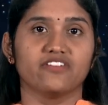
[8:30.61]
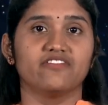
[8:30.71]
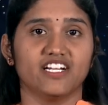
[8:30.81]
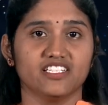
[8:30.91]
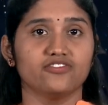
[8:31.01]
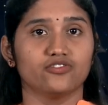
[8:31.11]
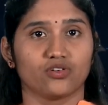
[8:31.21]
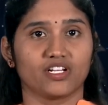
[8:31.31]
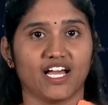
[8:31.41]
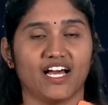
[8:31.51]
weather
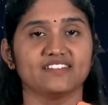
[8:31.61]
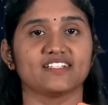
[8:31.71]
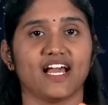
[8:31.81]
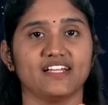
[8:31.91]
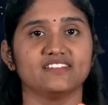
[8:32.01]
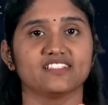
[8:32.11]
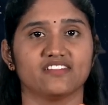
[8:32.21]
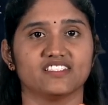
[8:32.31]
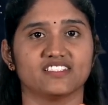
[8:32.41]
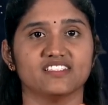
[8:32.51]
forecast and
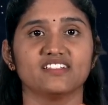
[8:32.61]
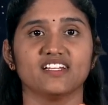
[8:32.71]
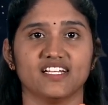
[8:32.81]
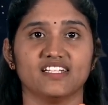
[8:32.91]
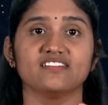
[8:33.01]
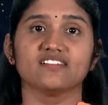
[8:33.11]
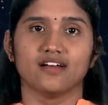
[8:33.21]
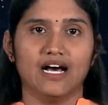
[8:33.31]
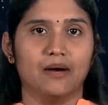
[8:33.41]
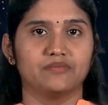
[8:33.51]
services is
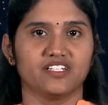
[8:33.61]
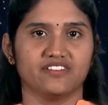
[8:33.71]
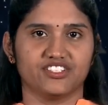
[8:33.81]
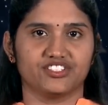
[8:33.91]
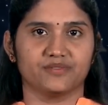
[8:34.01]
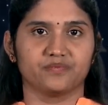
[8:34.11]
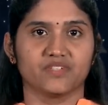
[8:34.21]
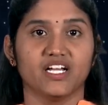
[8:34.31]
observation.